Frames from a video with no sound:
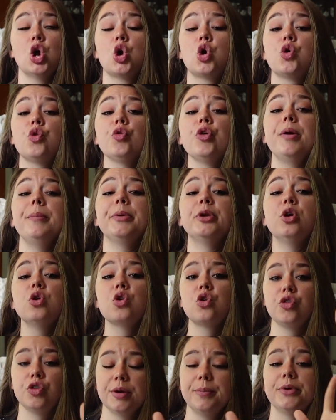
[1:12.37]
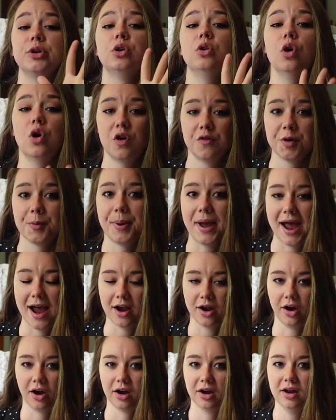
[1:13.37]
criminal
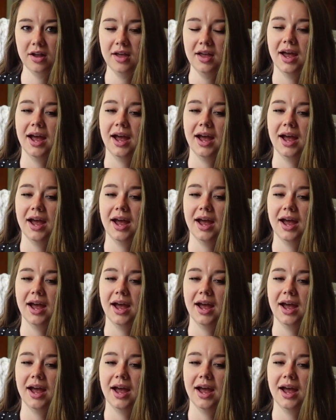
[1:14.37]
overpacker.